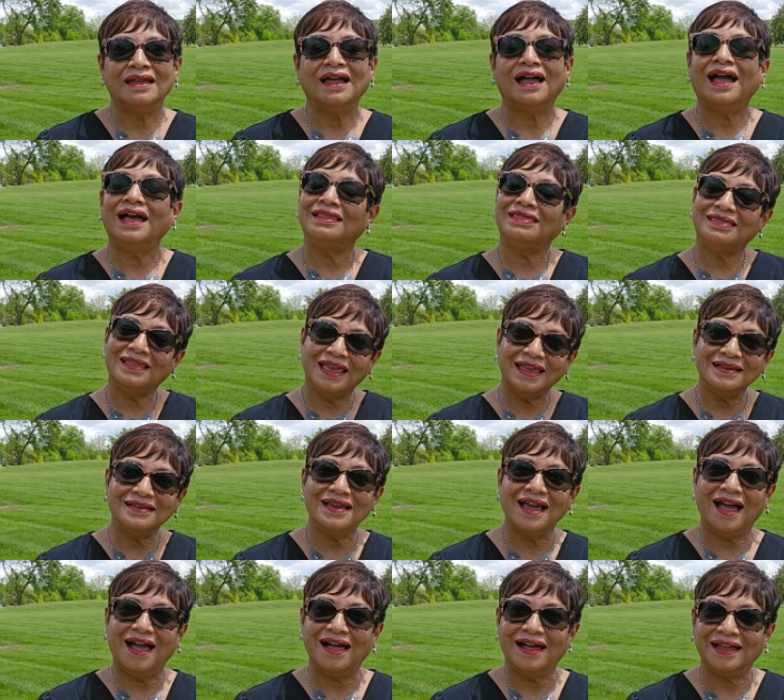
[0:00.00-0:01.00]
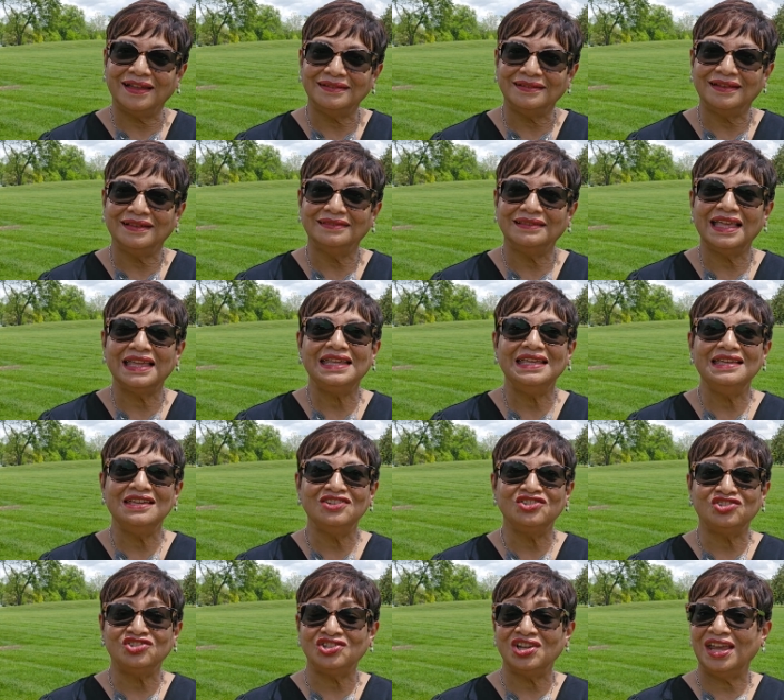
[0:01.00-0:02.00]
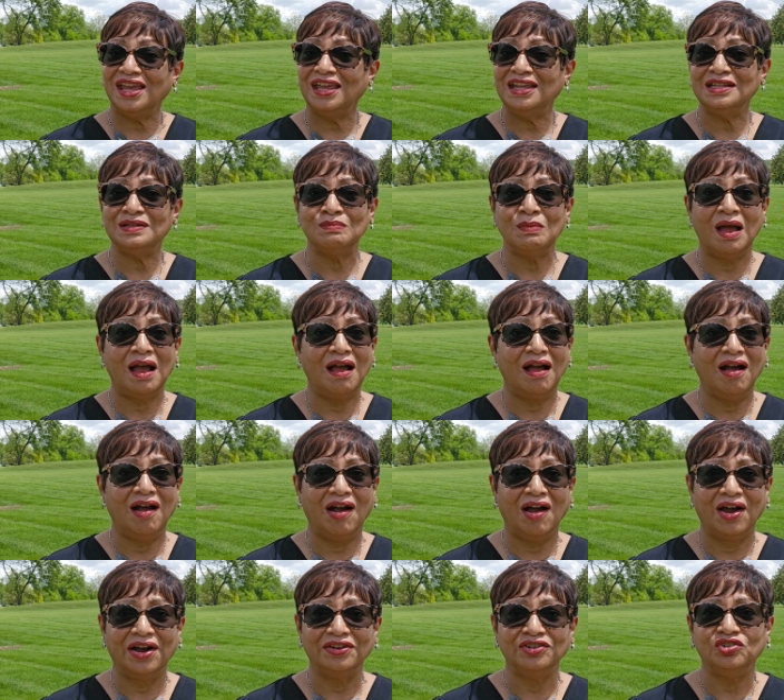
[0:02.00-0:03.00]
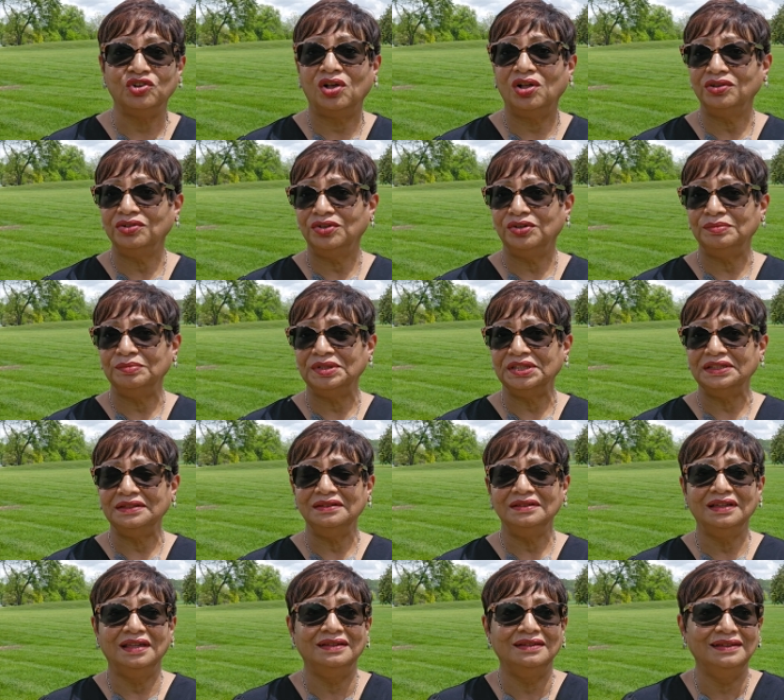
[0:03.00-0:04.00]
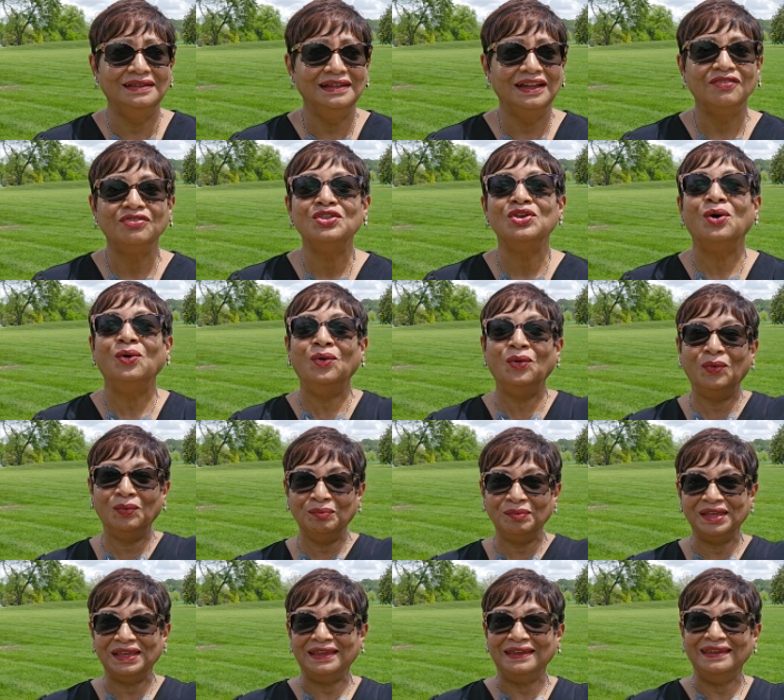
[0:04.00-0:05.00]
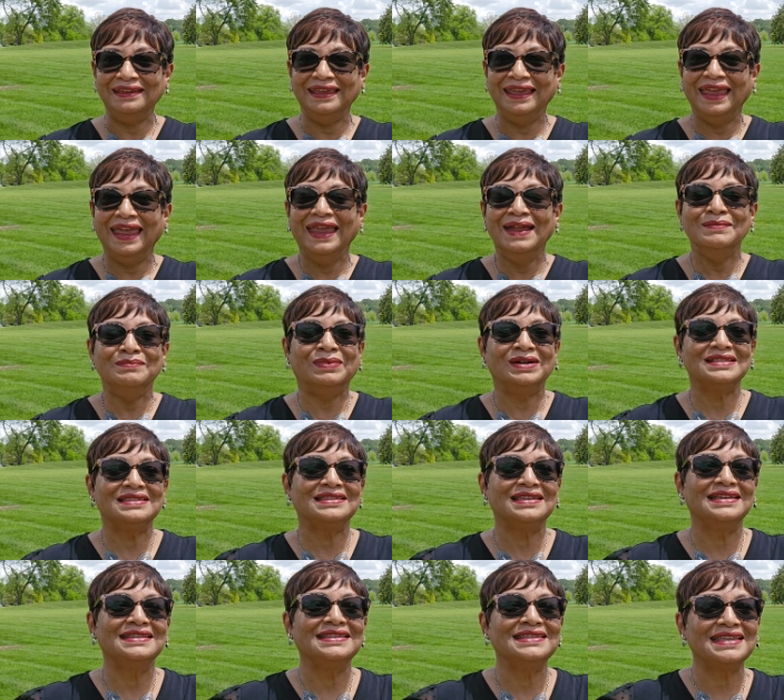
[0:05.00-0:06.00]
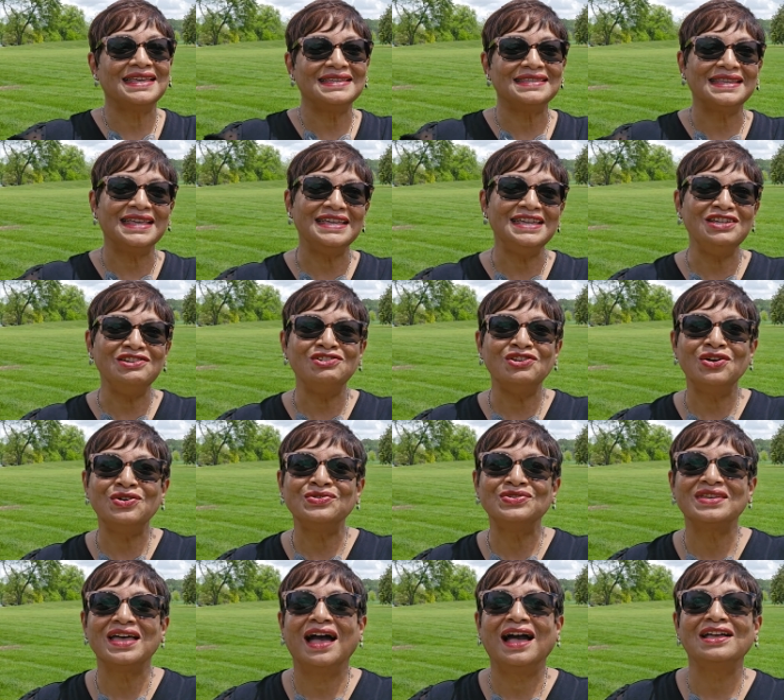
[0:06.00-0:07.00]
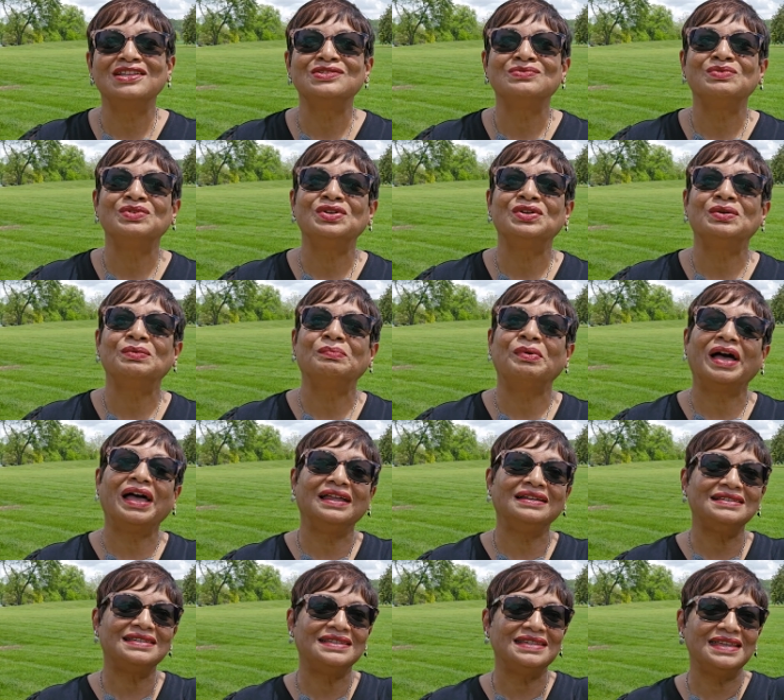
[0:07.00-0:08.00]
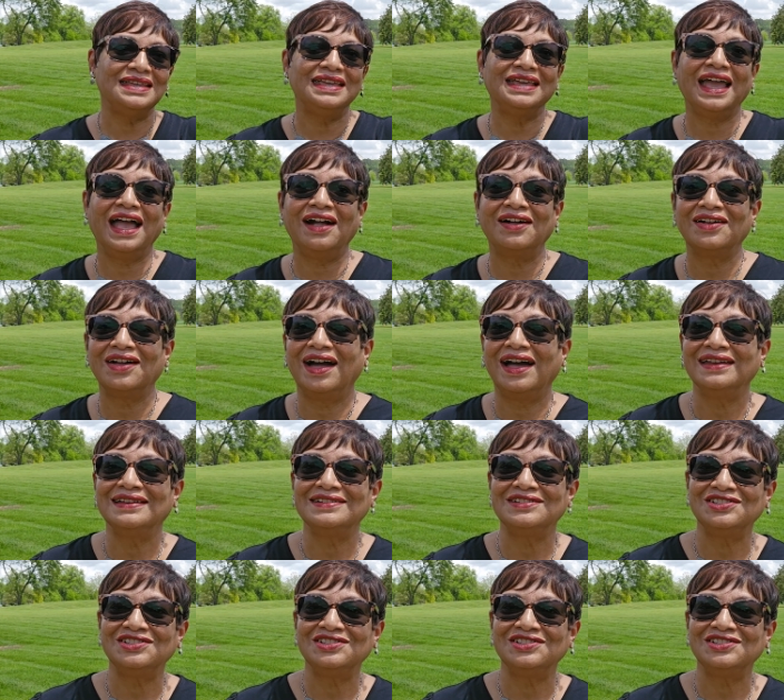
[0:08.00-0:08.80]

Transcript: I thank God that he has changed my heart. Y'all know me, the old me. My son says that he knows God's real by seeing how God has